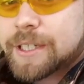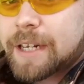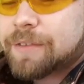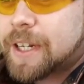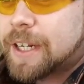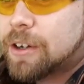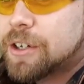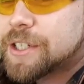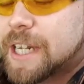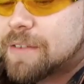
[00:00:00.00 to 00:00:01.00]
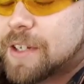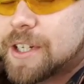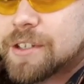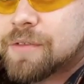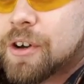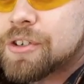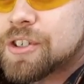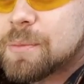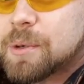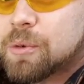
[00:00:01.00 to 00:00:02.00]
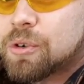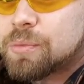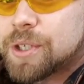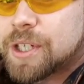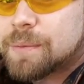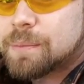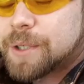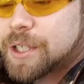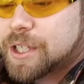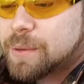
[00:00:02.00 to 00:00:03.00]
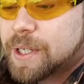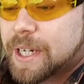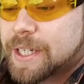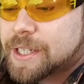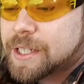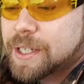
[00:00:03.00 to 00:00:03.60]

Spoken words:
safety, eye safety is advised to be worn when you're doing this.